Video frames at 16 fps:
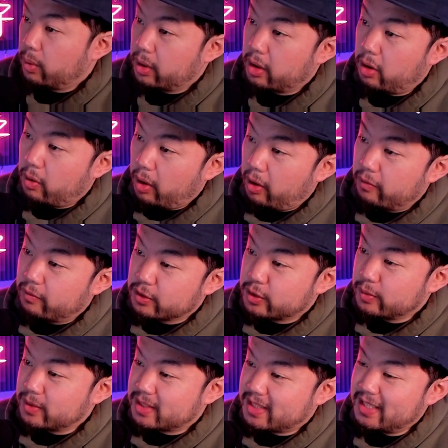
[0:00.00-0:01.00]
We go over
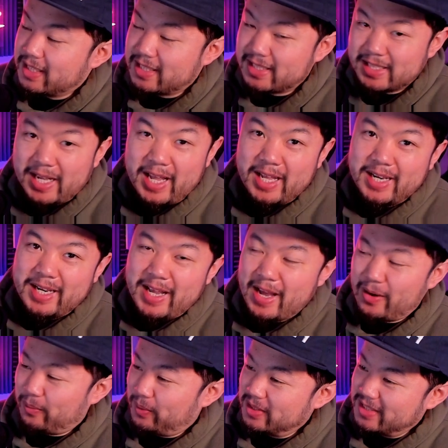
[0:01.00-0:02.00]
to assists, and
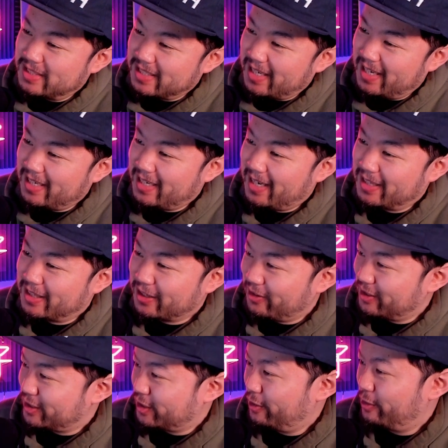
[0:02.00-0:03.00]
yeah, once again, not the
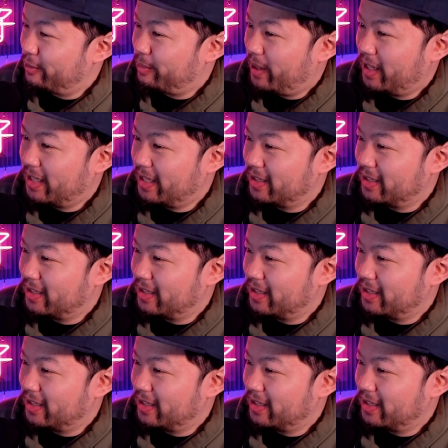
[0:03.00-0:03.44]
greatest showing by the